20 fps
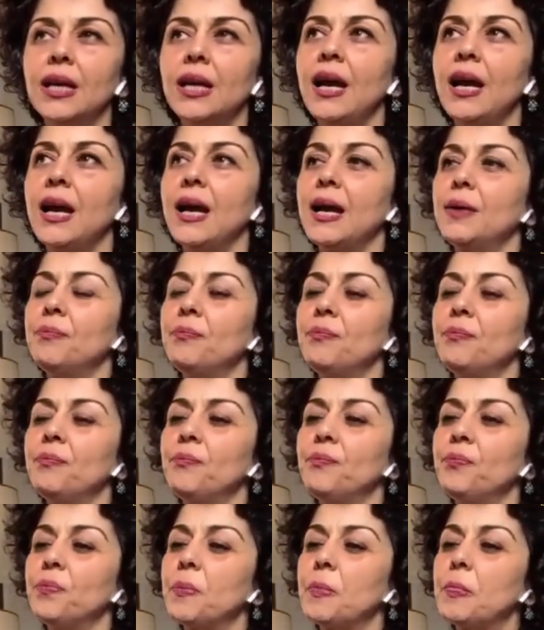
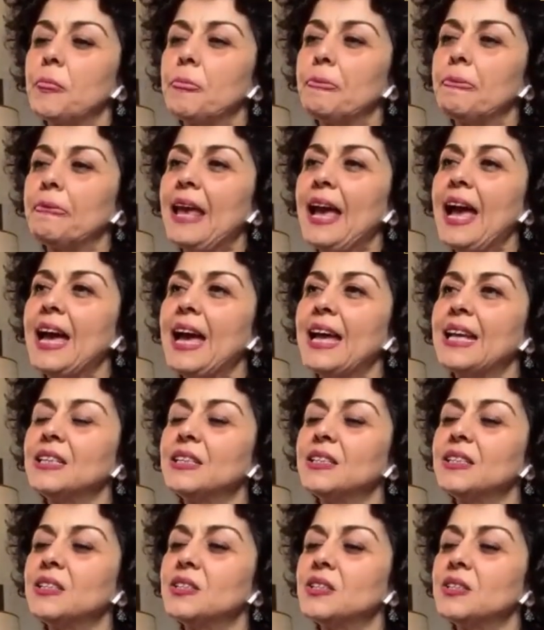um,
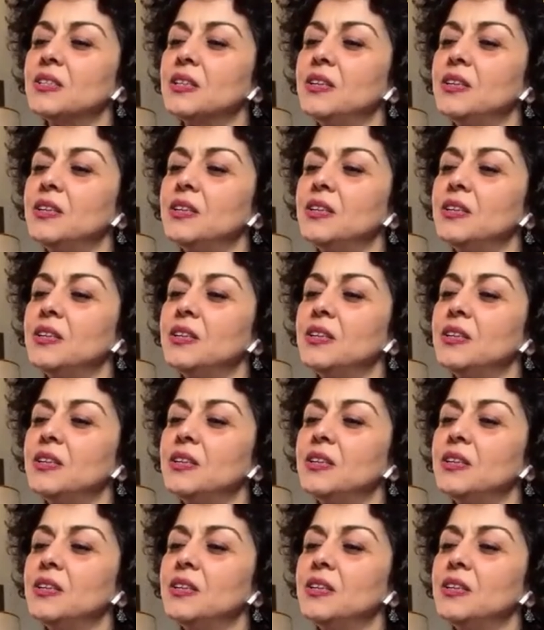and